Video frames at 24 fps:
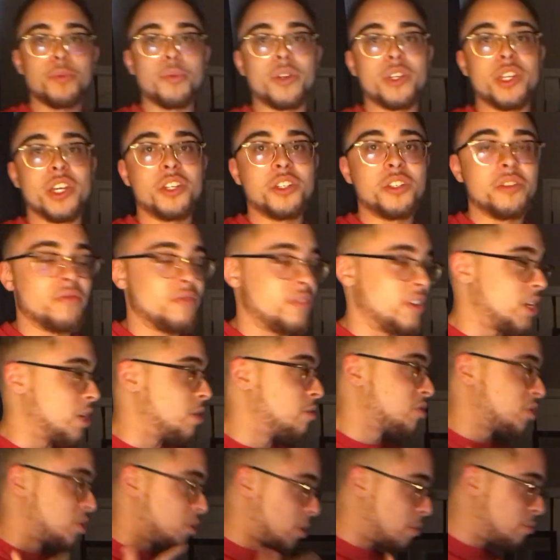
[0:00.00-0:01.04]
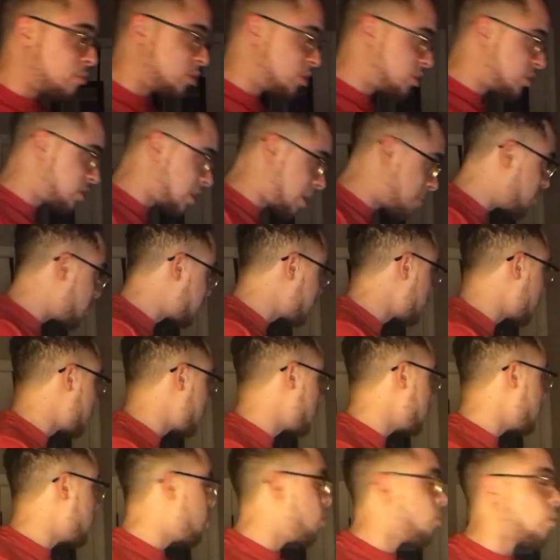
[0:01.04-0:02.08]
prediction video, so I'm just
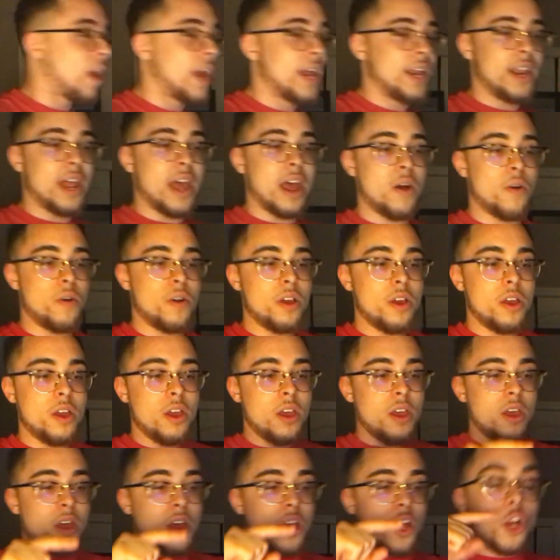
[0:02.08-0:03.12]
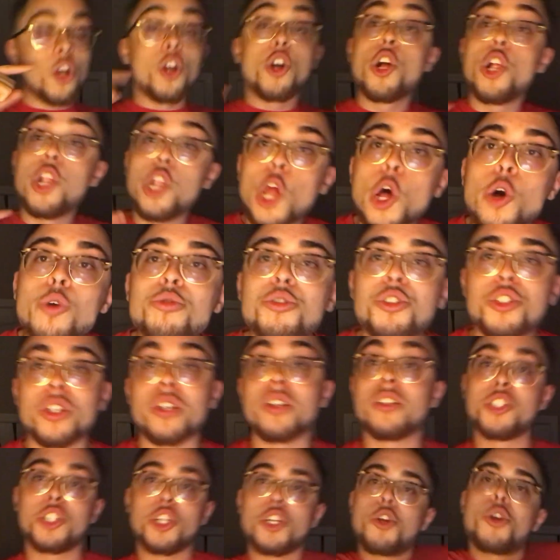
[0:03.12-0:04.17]
letting you know right now.
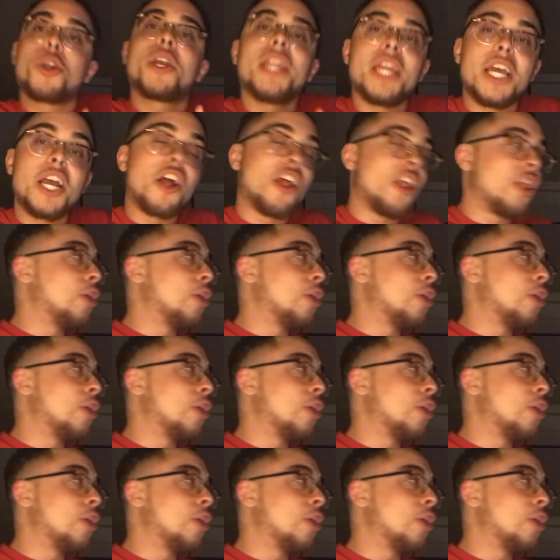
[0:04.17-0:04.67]
Closure. So you're getting